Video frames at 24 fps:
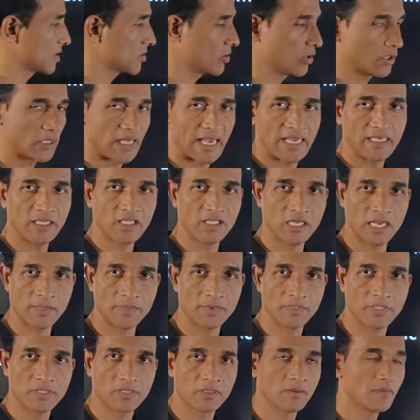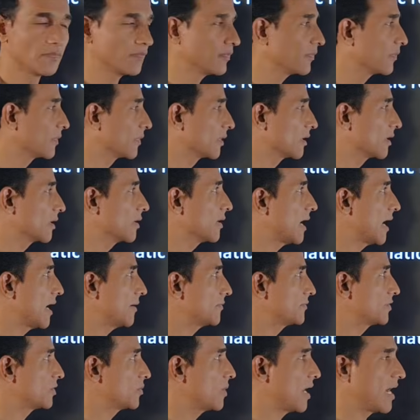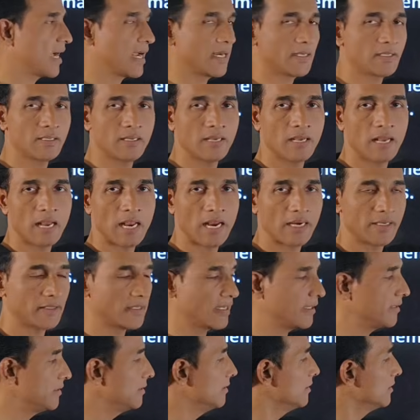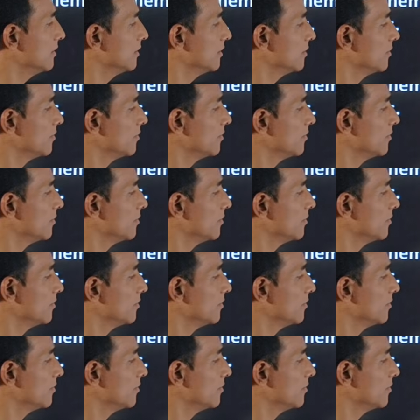So 10 steps you have to by heart and then